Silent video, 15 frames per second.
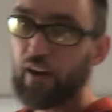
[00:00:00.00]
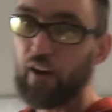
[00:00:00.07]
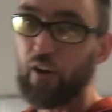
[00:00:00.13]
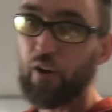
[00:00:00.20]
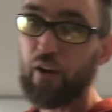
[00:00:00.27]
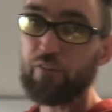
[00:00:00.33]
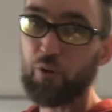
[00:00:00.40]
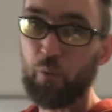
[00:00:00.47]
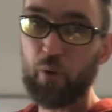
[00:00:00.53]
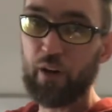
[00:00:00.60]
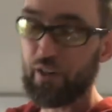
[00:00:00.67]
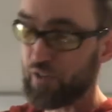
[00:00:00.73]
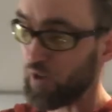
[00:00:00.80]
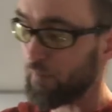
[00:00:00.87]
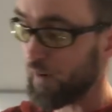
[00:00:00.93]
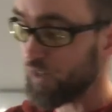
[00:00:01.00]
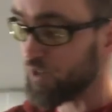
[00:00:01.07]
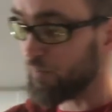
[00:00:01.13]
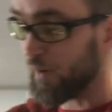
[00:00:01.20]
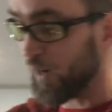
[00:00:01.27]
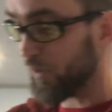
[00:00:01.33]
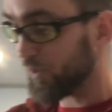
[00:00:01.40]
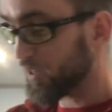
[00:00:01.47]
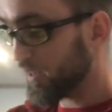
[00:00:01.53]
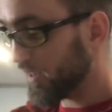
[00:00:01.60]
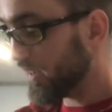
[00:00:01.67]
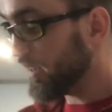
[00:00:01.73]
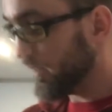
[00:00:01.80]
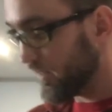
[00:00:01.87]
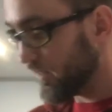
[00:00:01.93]
don't have to worry so much about
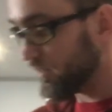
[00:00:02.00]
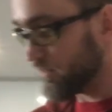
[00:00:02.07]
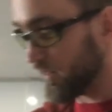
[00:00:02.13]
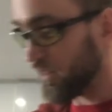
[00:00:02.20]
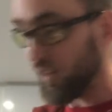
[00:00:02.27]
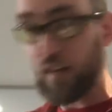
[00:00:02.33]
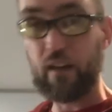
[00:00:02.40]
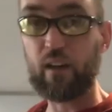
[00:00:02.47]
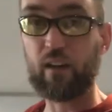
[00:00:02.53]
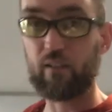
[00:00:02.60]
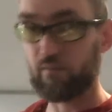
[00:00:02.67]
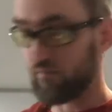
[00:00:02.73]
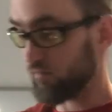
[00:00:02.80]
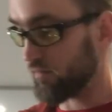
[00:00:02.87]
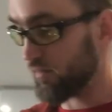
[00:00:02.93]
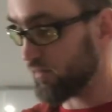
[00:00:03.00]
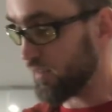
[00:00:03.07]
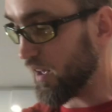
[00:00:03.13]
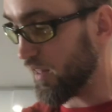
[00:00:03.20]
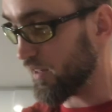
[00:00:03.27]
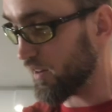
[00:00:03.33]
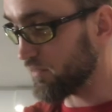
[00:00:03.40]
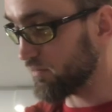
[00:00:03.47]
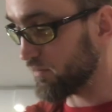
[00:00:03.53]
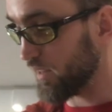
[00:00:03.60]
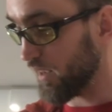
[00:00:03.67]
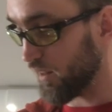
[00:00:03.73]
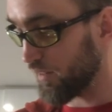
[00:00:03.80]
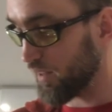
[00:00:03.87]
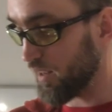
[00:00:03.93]
eating other
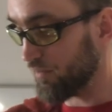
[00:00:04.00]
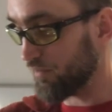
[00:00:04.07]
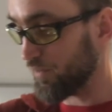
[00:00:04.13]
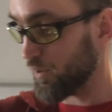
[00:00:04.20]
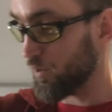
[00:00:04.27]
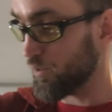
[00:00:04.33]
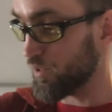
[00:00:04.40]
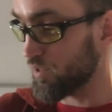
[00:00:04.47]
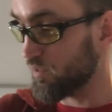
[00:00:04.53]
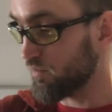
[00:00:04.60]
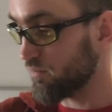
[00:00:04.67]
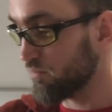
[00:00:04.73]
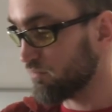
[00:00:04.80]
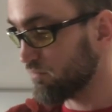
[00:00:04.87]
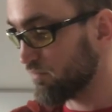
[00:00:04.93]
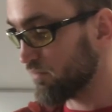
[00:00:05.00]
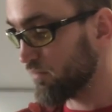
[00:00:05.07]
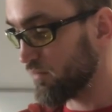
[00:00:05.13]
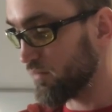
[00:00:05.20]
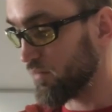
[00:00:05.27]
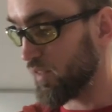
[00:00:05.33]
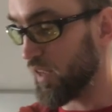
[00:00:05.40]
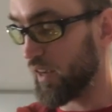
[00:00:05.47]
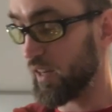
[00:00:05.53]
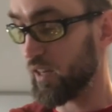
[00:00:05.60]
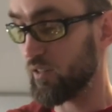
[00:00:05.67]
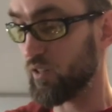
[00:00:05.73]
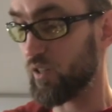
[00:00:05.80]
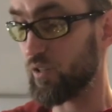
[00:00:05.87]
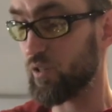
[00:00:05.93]
healthy foods. And I can
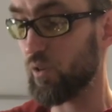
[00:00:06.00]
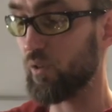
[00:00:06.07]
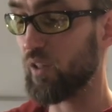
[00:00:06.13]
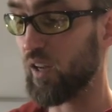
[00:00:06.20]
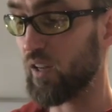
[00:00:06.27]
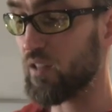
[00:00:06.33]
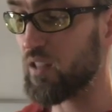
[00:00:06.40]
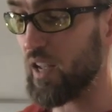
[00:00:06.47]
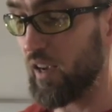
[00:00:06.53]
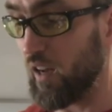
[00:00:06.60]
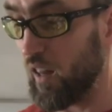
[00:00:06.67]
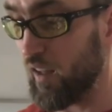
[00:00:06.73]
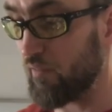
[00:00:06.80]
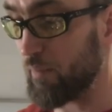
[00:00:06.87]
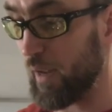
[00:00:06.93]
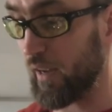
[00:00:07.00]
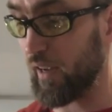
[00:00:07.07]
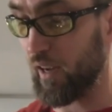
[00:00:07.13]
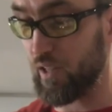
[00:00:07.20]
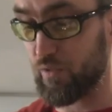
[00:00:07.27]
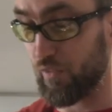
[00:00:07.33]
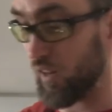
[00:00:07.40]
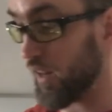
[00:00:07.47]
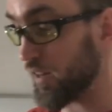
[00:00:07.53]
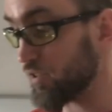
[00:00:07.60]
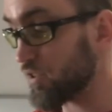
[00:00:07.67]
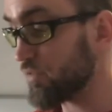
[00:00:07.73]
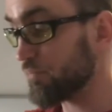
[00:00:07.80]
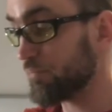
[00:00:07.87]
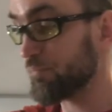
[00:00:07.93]
just do things like I'll have pancakes for
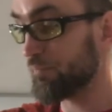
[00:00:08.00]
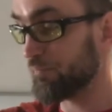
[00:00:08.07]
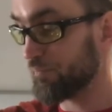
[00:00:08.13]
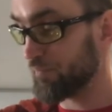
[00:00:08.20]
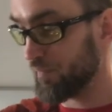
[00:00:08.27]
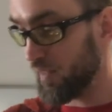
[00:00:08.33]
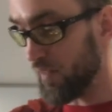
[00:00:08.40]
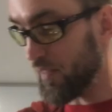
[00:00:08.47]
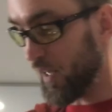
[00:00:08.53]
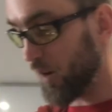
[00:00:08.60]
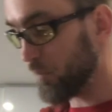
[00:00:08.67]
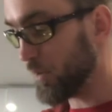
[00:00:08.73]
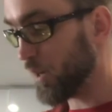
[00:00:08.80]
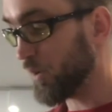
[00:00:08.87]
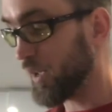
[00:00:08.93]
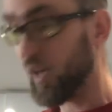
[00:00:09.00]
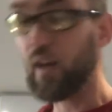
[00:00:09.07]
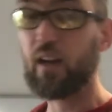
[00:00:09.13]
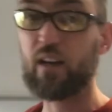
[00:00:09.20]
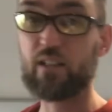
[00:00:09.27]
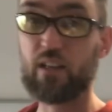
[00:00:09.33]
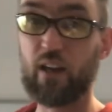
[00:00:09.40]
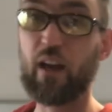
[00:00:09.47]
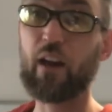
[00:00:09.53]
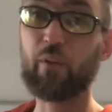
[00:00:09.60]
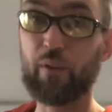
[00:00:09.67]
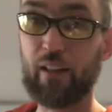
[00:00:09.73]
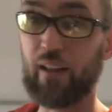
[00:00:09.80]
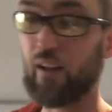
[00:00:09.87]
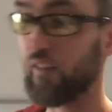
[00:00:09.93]
lunch. And that'll be okay because I had a
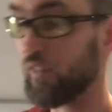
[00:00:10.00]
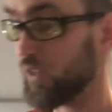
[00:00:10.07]
really healthy